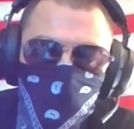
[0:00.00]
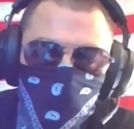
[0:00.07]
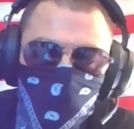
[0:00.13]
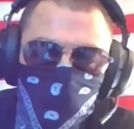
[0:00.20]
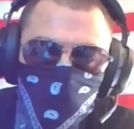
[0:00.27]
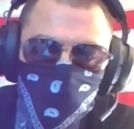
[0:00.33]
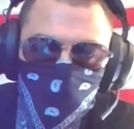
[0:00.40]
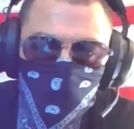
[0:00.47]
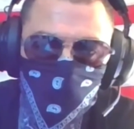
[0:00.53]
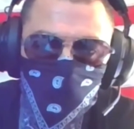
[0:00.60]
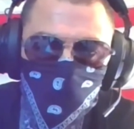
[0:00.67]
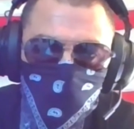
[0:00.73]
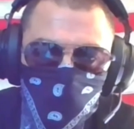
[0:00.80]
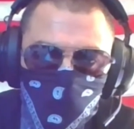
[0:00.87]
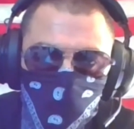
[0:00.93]
it early
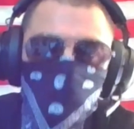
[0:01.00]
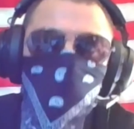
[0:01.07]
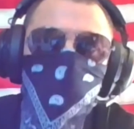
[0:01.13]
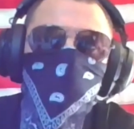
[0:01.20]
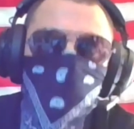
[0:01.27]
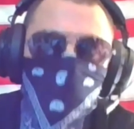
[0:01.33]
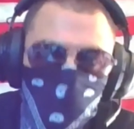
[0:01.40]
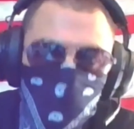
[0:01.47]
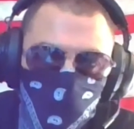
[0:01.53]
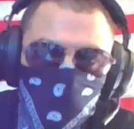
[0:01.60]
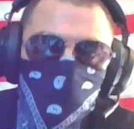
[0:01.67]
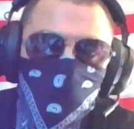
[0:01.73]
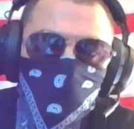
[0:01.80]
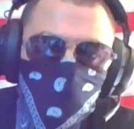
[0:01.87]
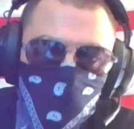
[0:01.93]
so that
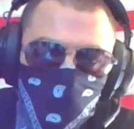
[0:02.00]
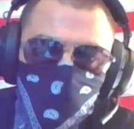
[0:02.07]
it gets a